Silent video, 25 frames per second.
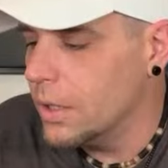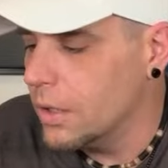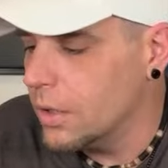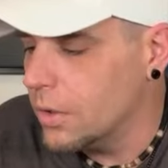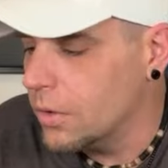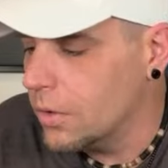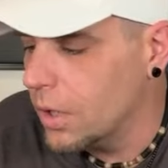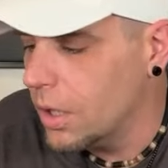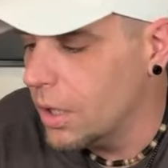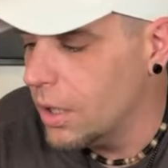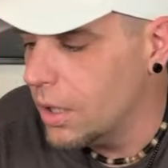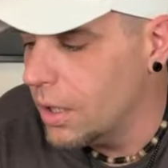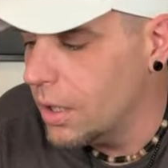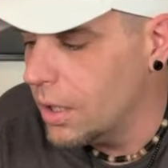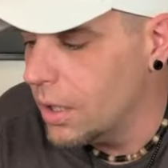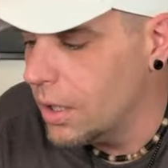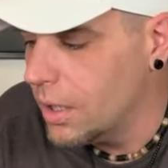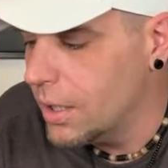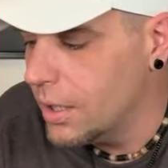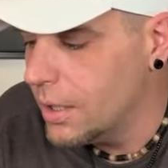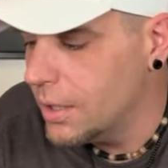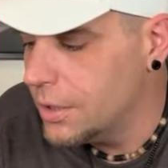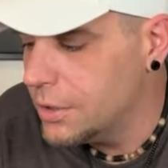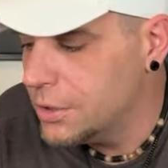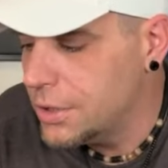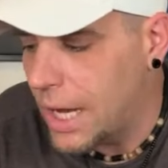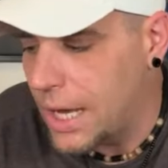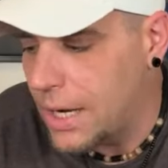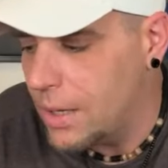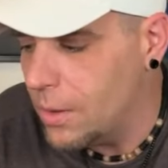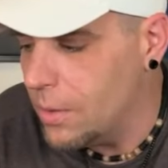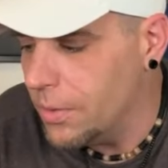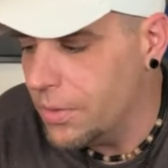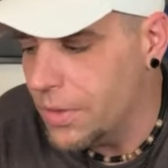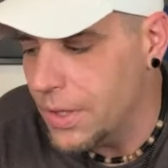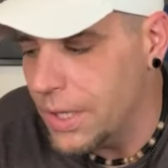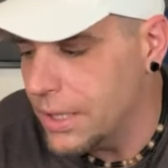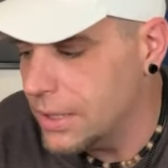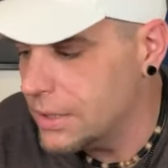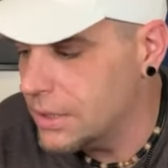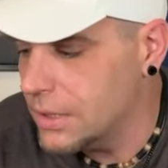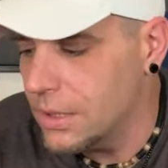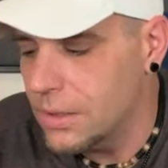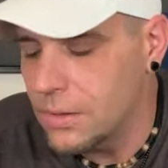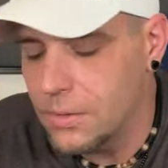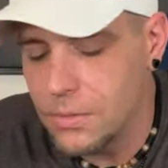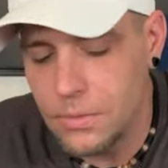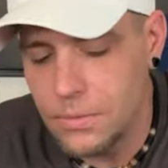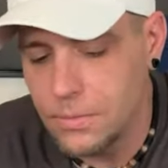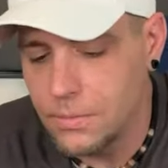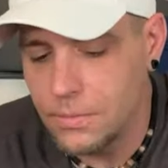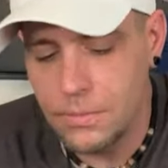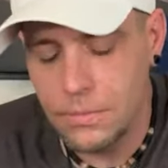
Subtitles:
a grudge, I don't think so.